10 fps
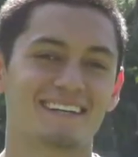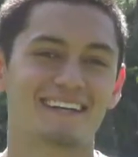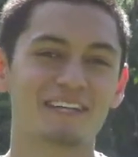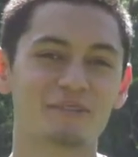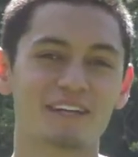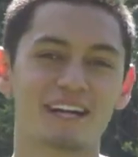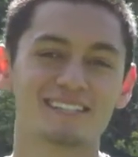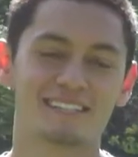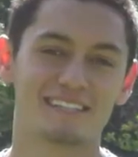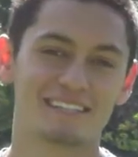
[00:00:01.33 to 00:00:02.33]
How you doing,
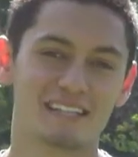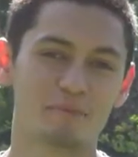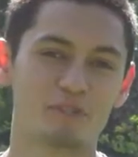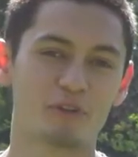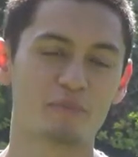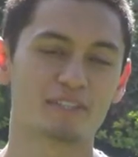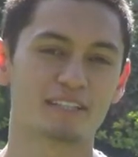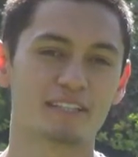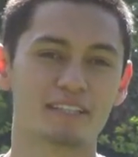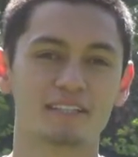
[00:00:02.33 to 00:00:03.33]
guys? I'm Joey
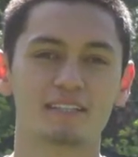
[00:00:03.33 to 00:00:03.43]
Mattina.